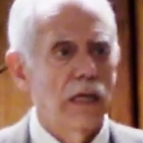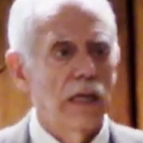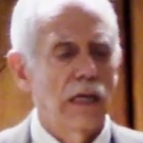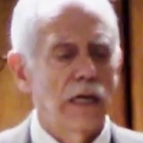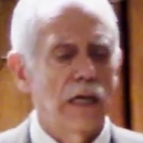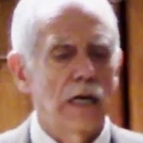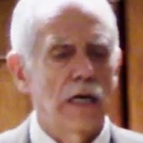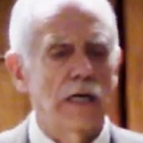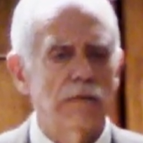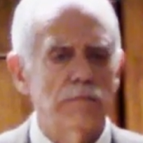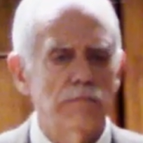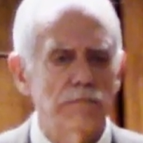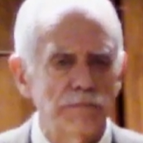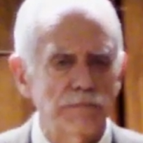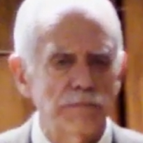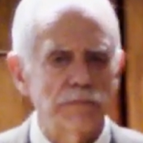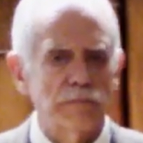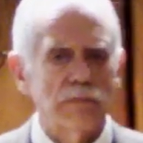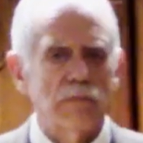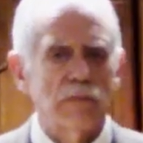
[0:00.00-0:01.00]

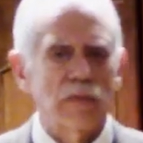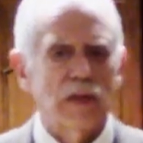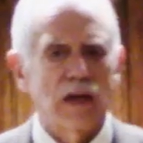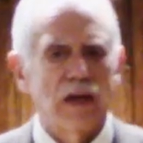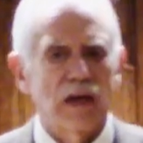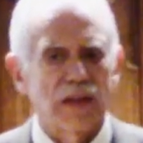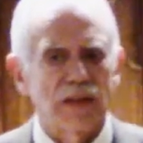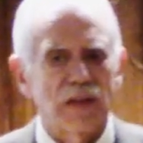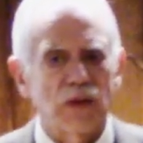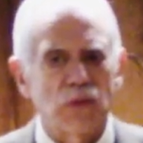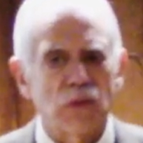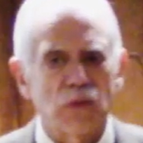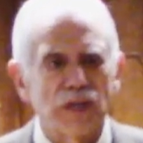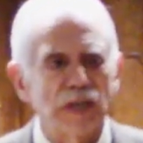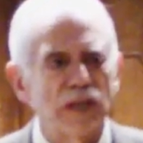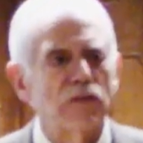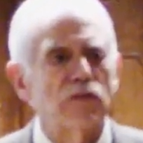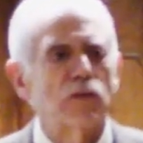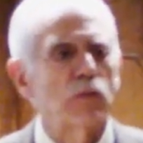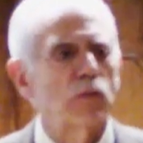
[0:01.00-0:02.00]
Um, there were
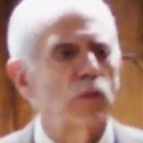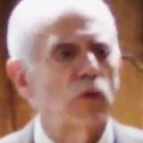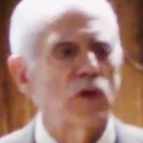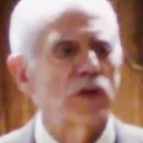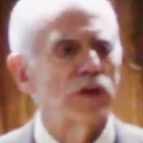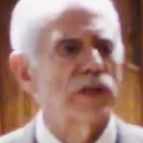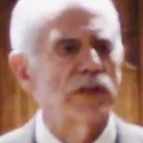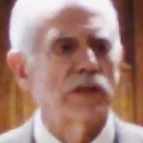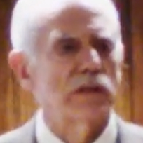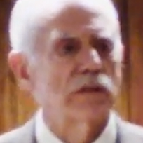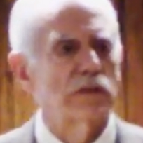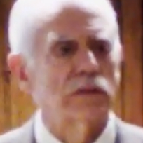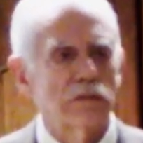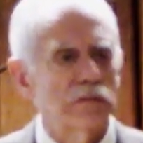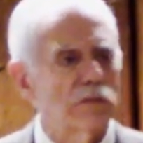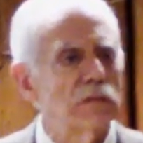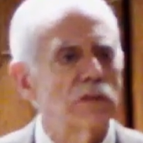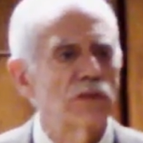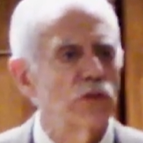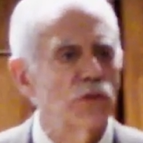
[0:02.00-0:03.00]
never more than
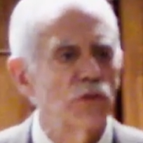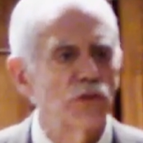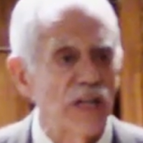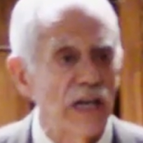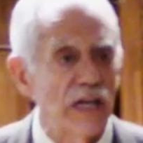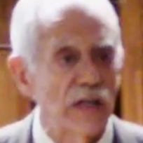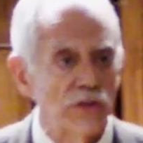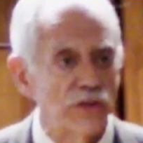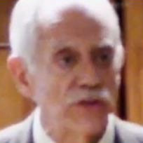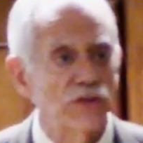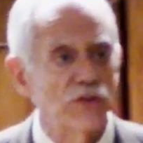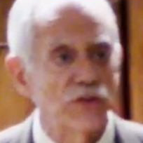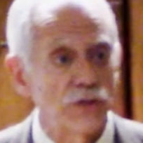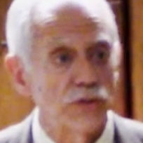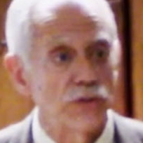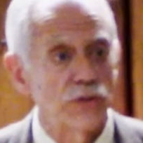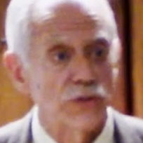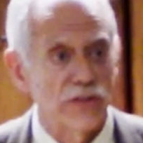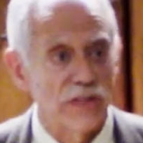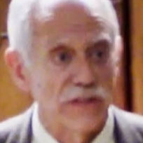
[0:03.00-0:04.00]
2,000
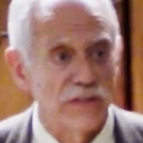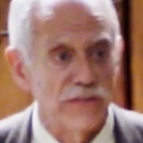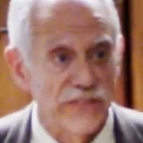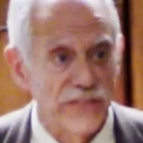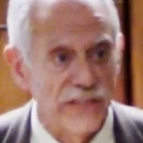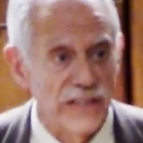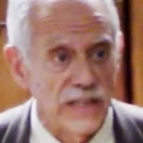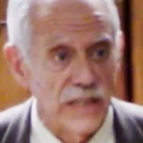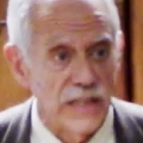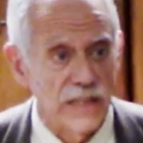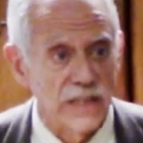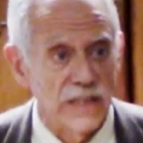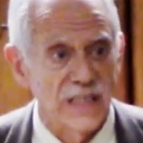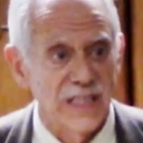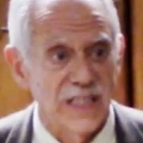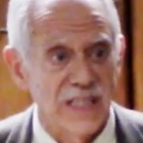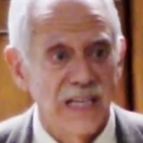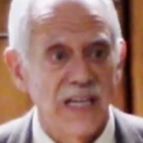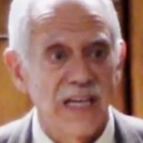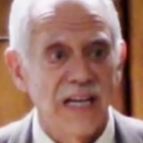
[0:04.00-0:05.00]
Jews in Finland,
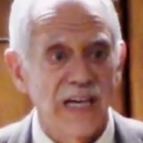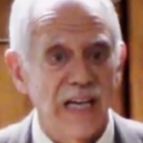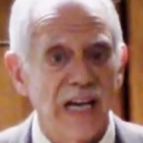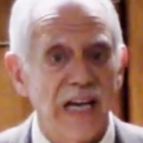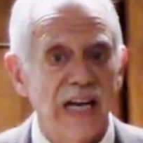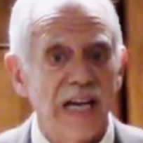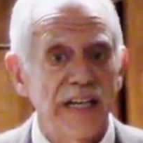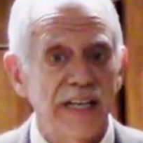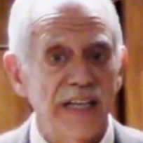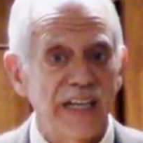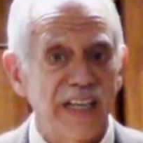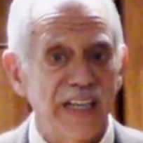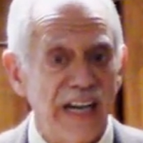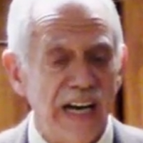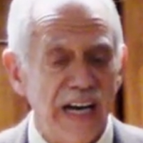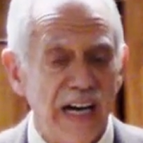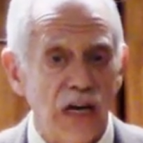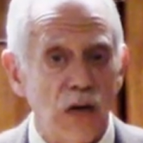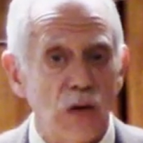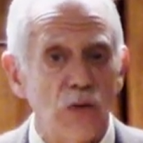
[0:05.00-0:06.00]
and
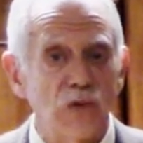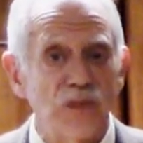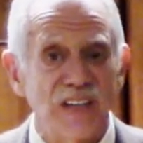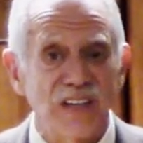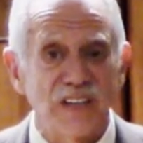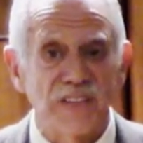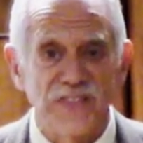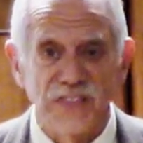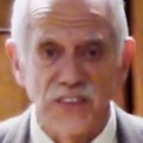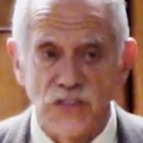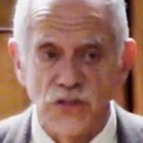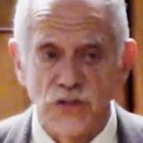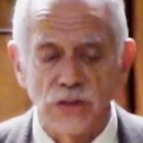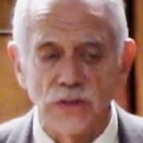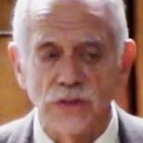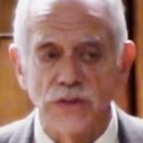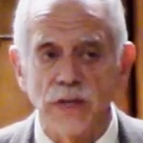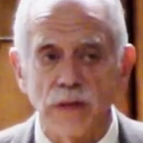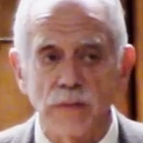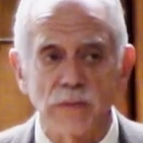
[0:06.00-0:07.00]
now the official
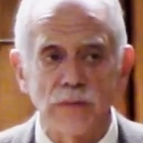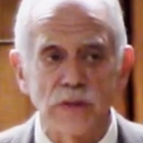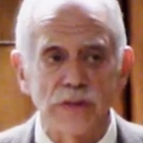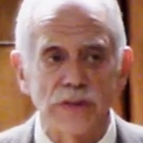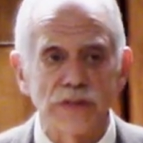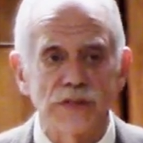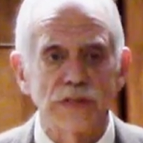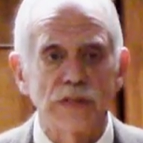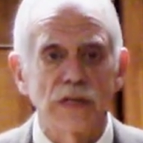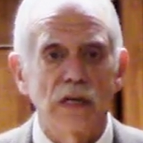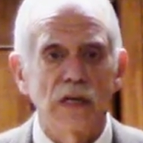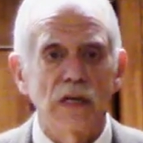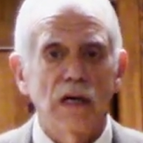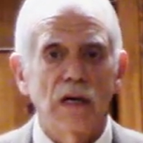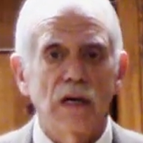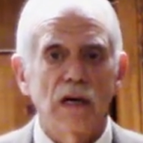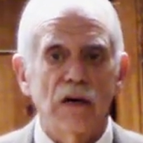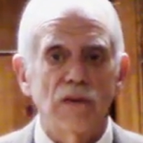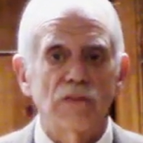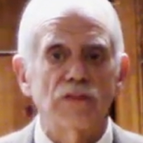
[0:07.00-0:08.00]
numbers
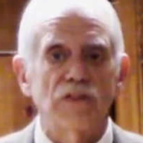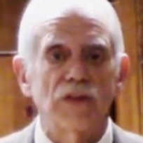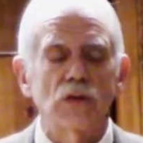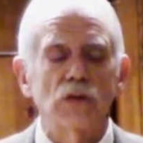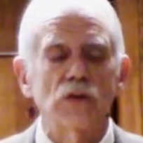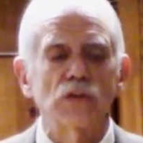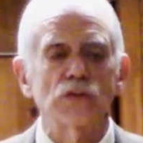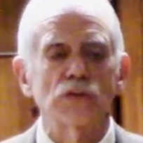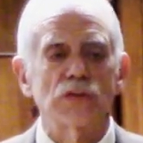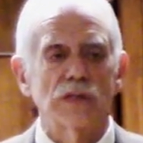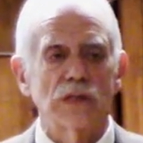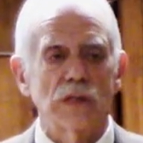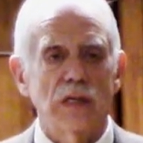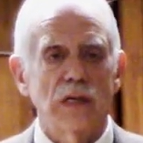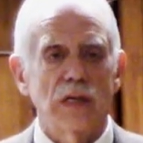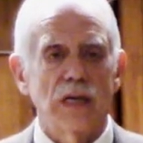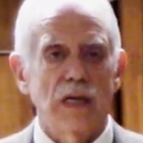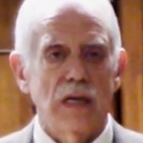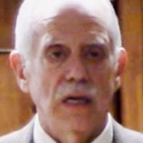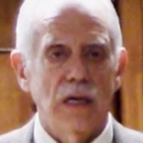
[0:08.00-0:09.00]
of those,
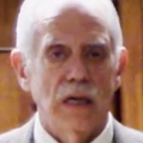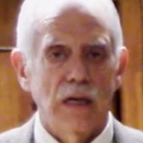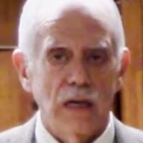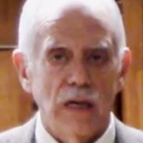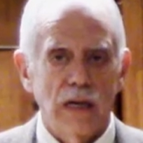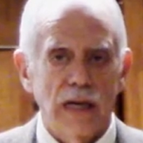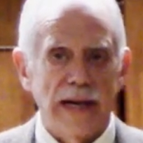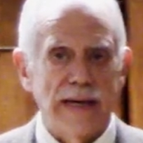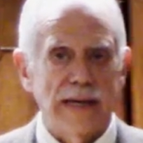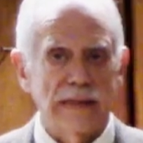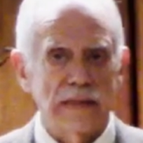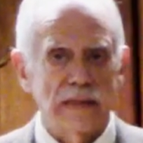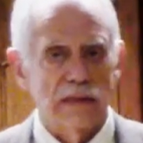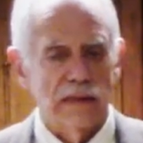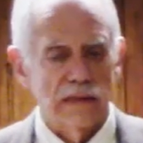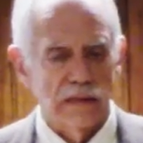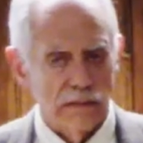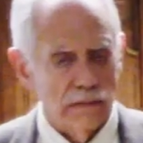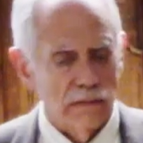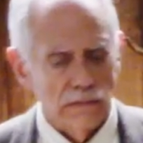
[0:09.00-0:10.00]
and
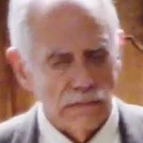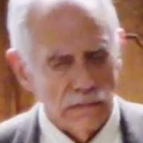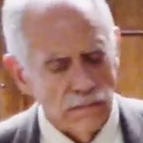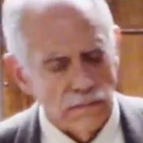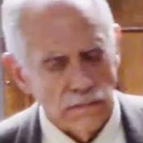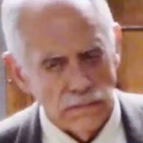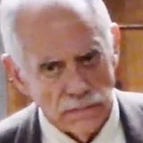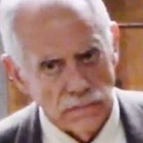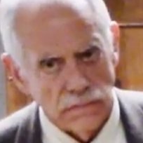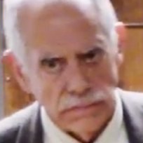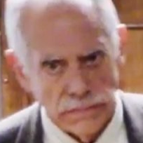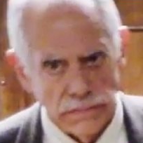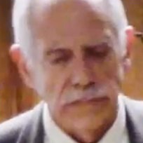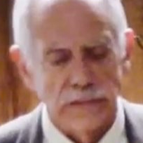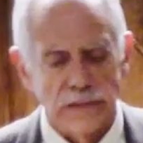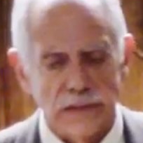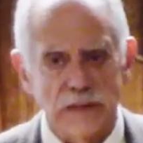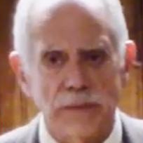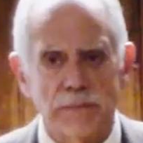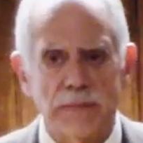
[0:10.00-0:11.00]

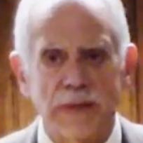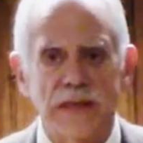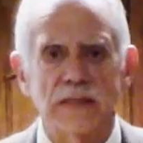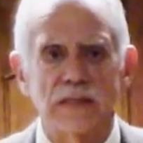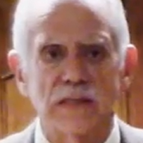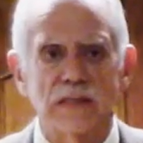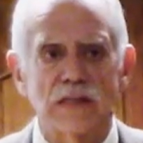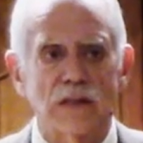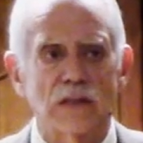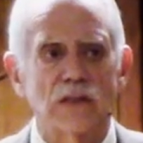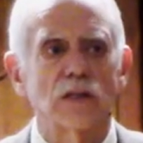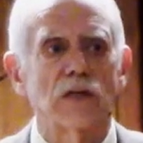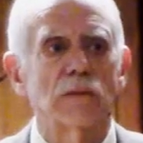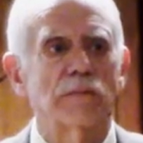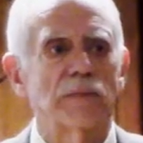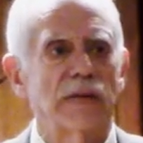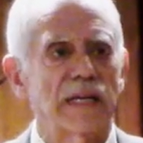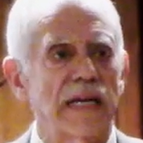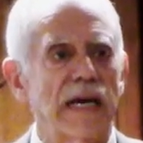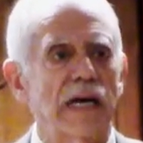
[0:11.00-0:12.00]
depends a little
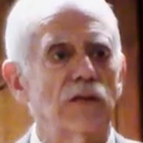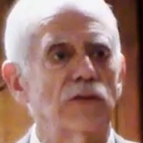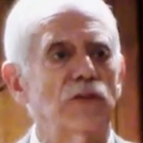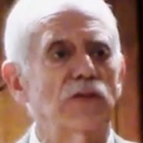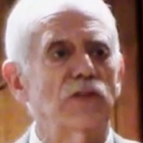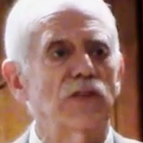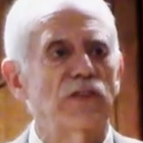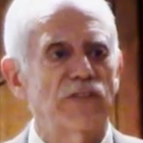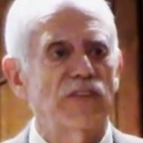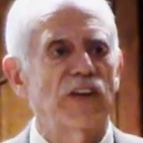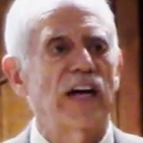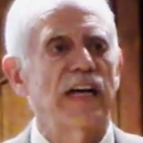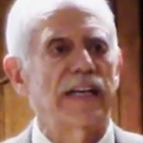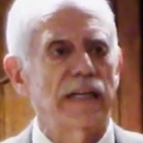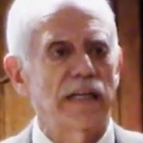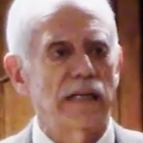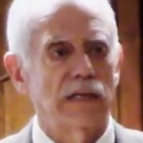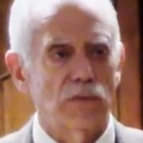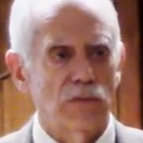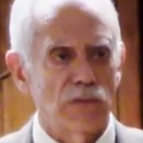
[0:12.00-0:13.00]
bit how you define
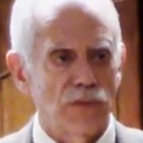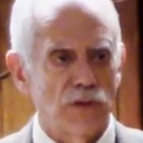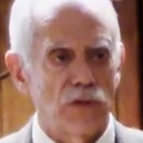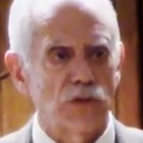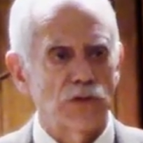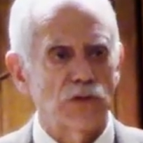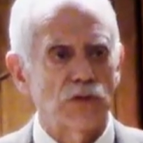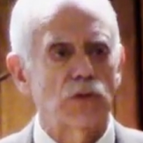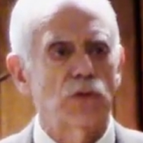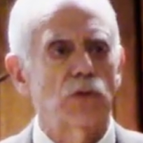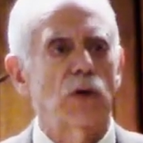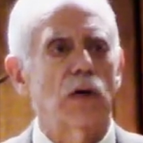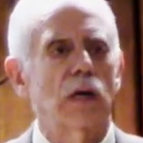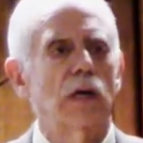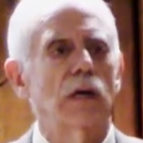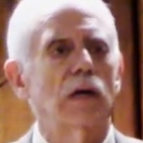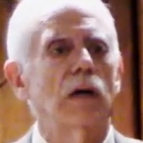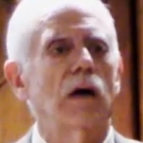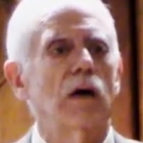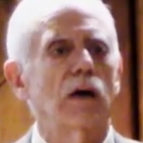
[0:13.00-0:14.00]
it, those who
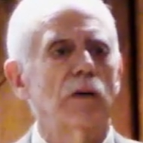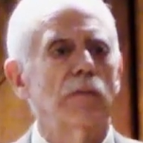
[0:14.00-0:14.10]
are, are